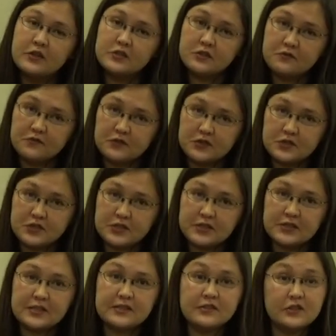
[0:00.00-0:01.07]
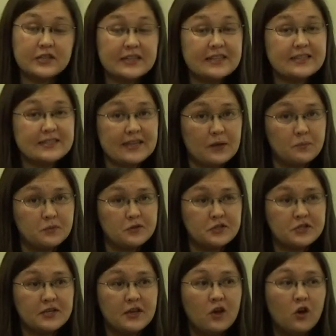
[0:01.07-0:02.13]
So first, let's look at
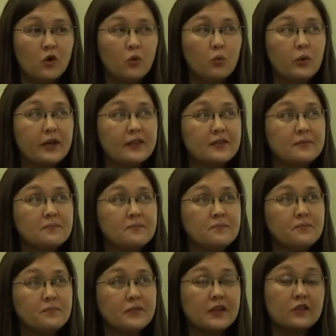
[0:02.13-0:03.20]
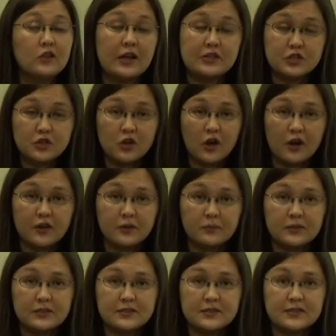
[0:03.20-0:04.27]
examples with logical
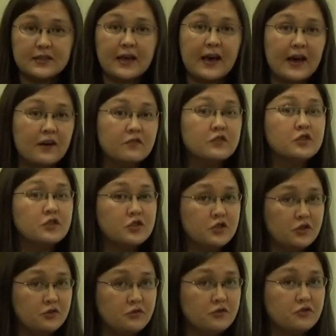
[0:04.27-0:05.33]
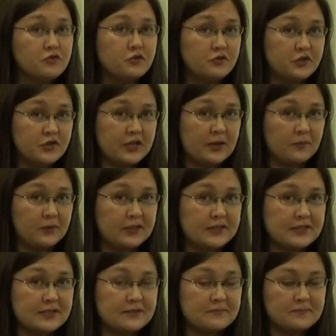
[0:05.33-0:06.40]
arguments that have two true
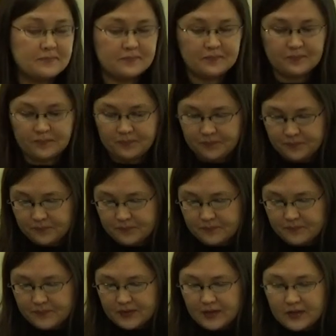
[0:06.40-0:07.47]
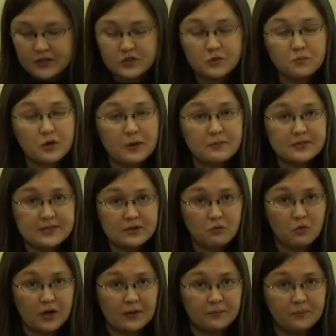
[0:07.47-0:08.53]
statements. So premise
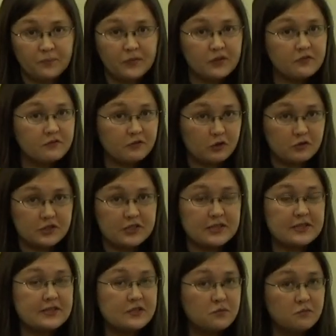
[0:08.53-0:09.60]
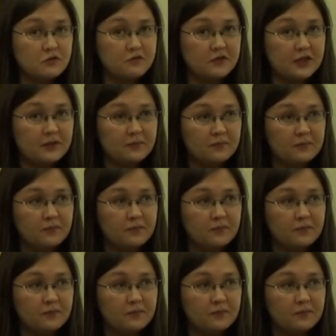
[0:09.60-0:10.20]
1, Frozen is a movie.